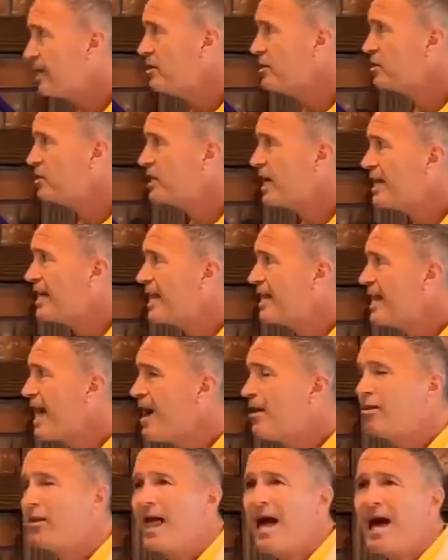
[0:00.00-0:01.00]
you say that
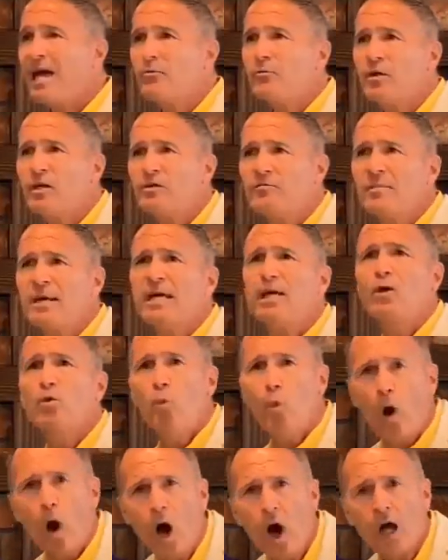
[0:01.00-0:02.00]
out loud with me?
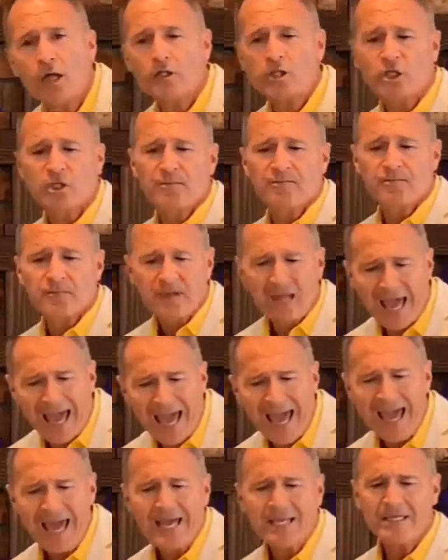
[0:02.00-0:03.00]
Watch
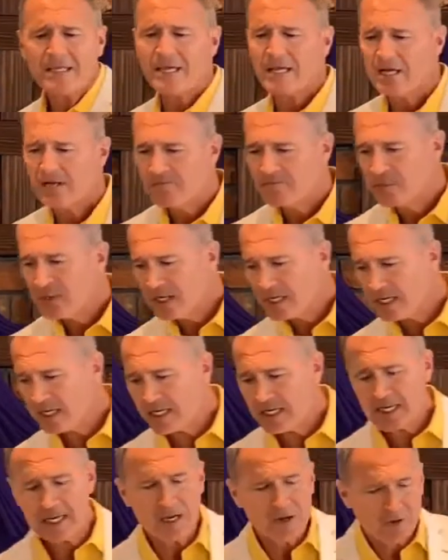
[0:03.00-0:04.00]
and
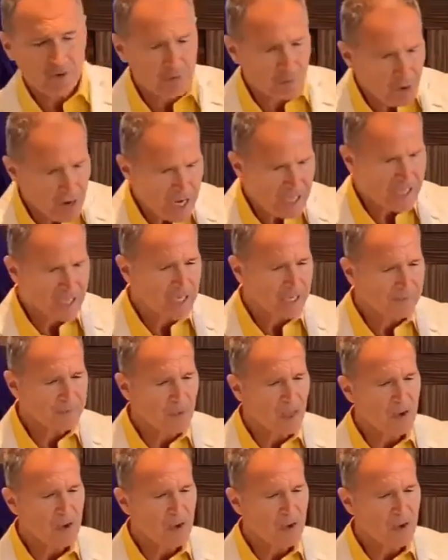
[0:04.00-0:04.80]
be ready.